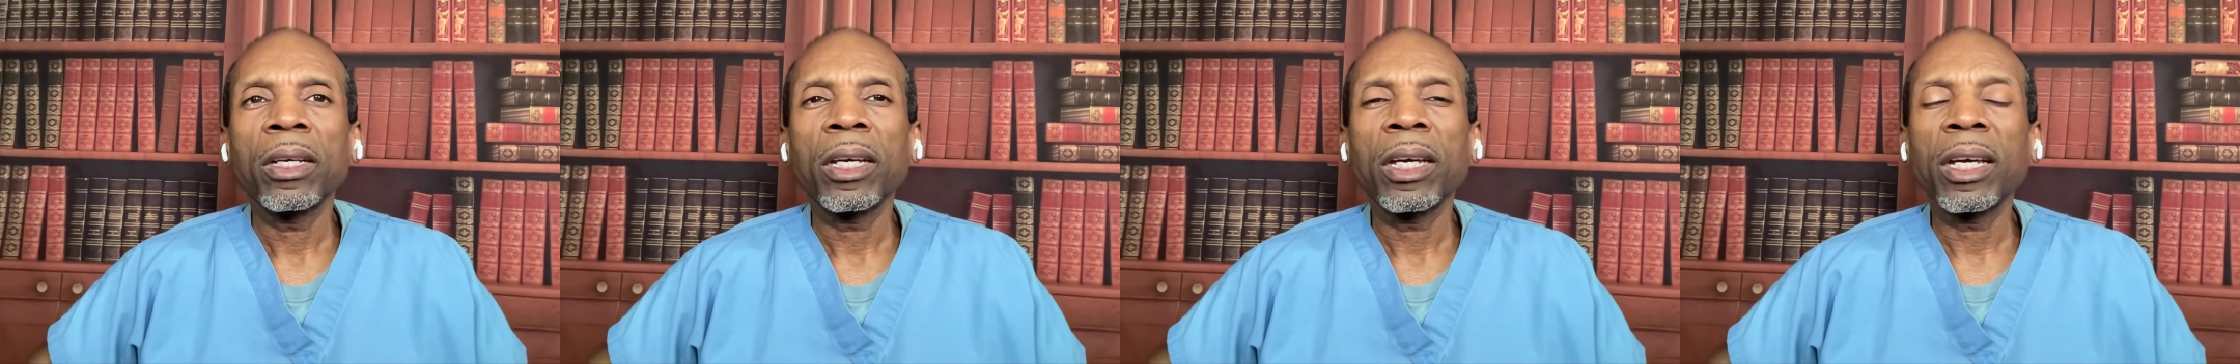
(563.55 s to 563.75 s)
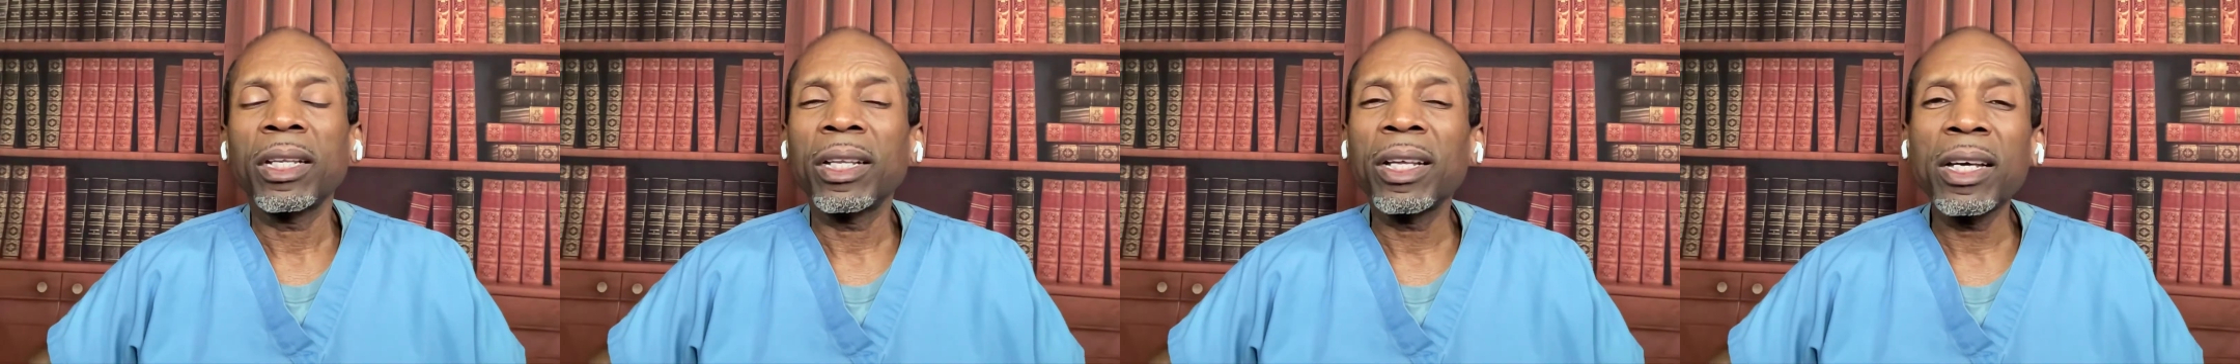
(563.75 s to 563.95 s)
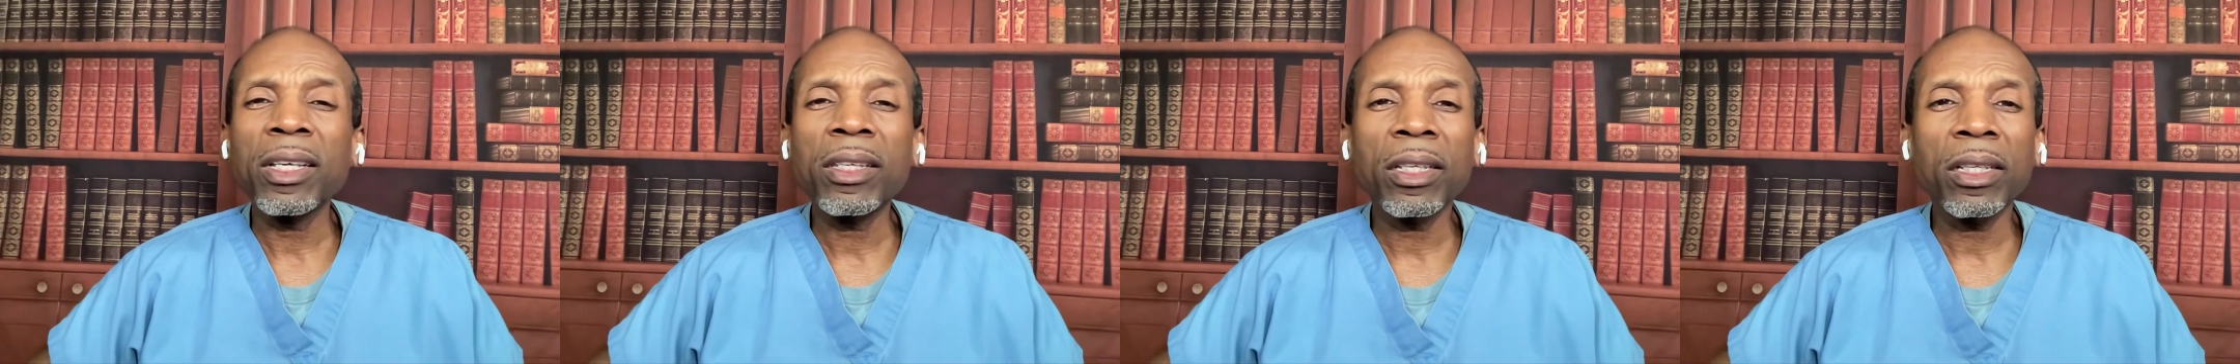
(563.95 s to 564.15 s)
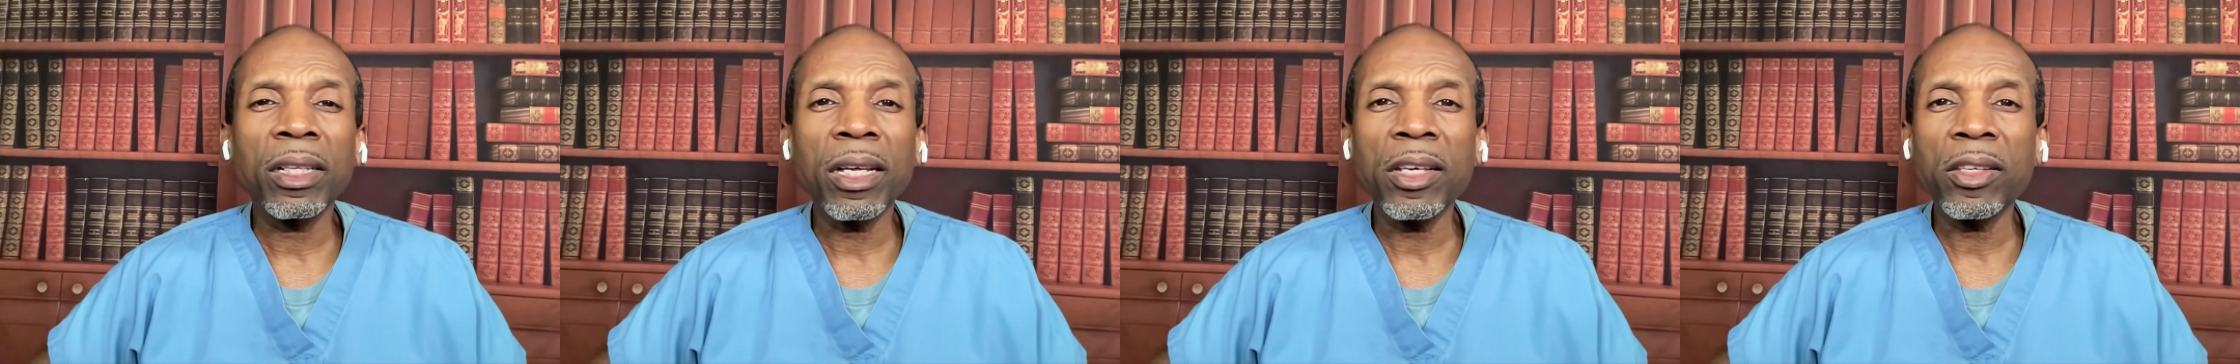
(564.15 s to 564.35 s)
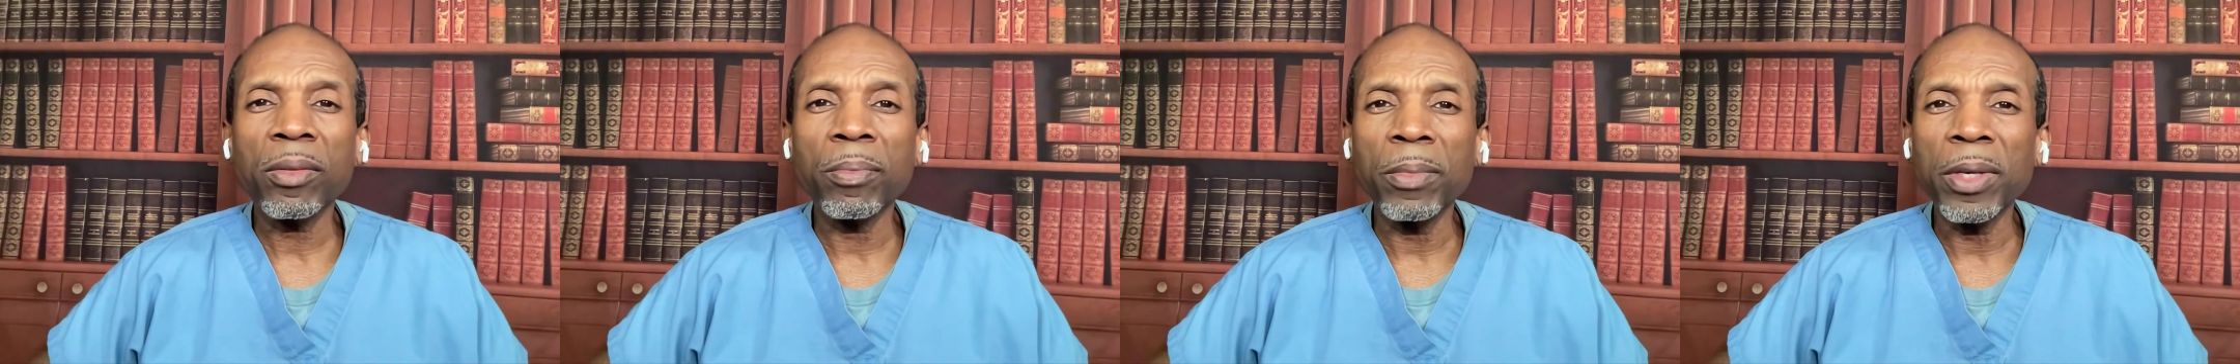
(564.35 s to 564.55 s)
and
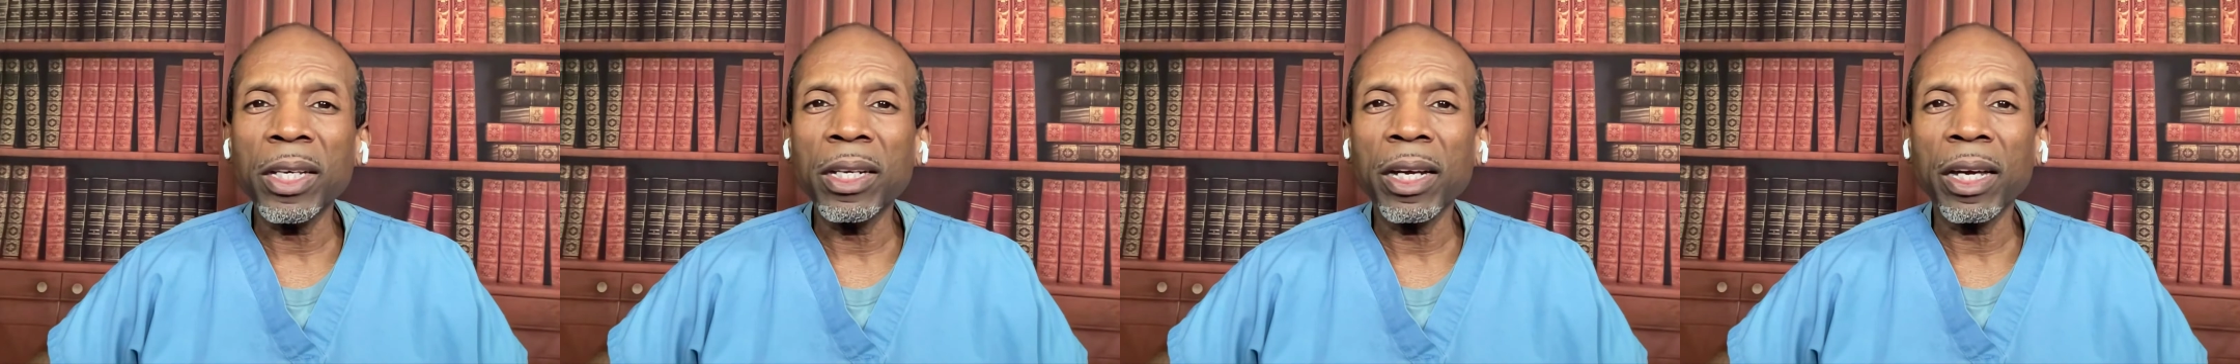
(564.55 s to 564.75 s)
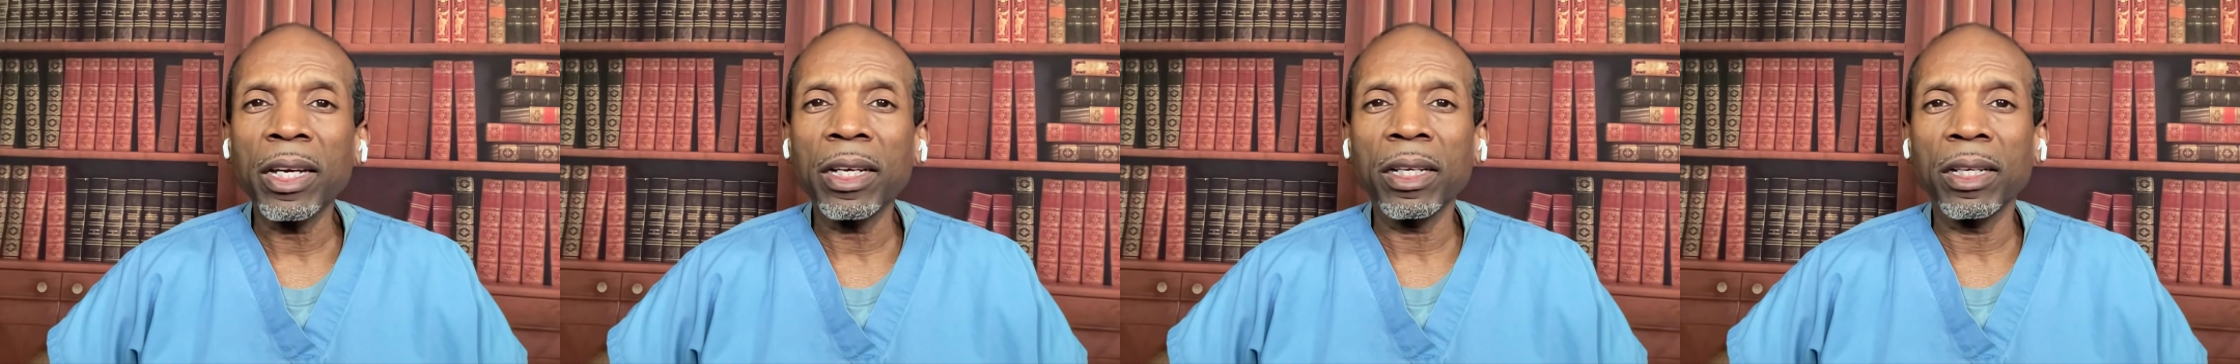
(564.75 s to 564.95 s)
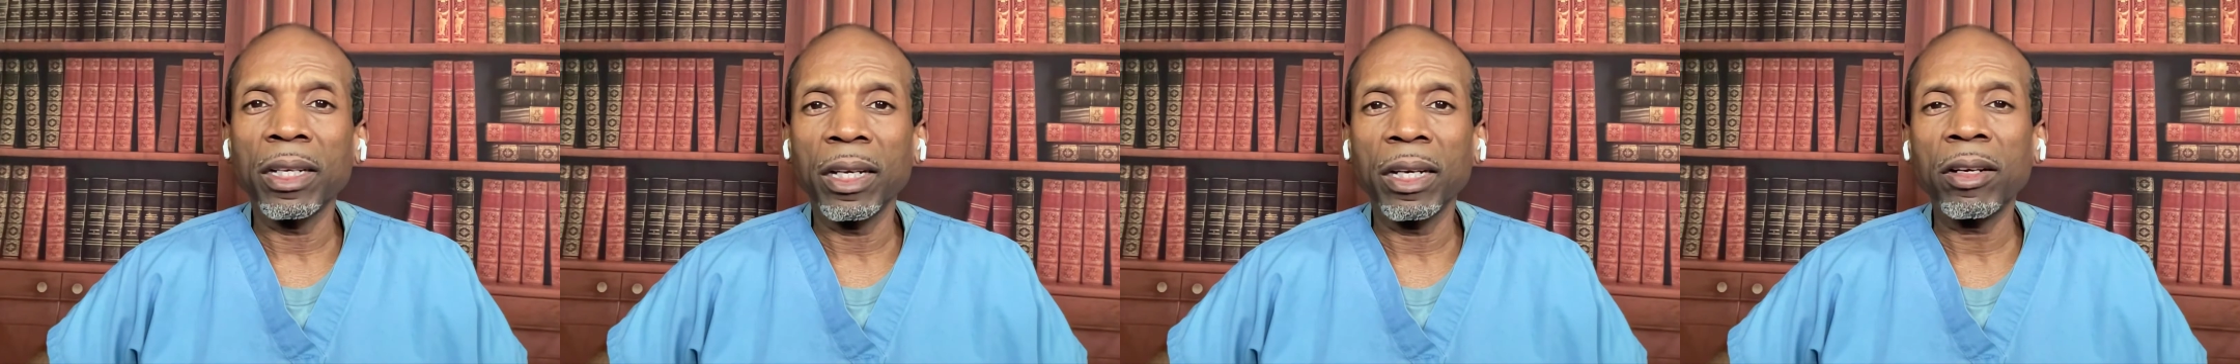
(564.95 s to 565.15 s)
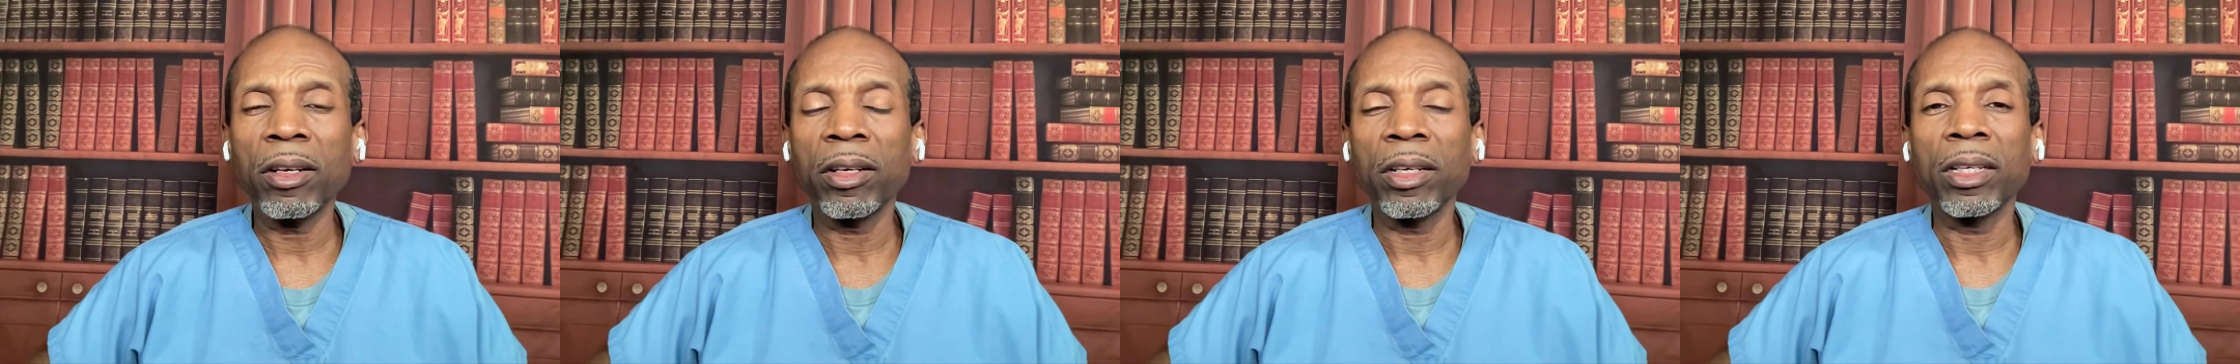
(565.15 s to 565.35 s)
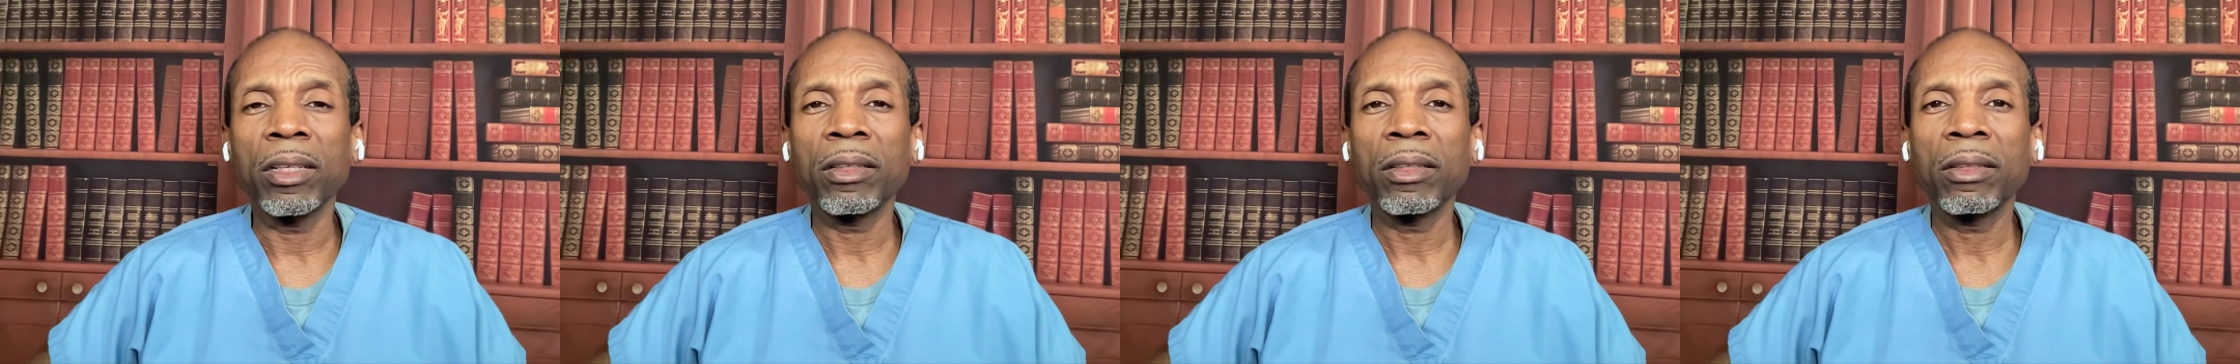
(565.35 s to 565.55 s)
less meat, egg, and
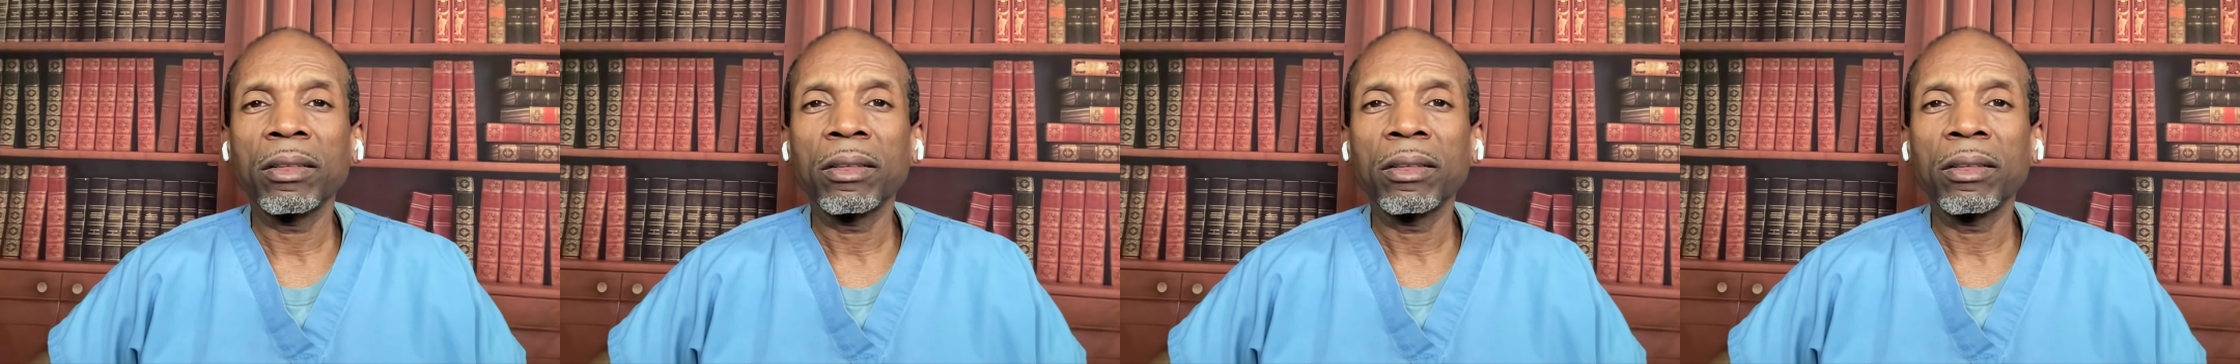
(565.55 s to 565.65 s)
dairy,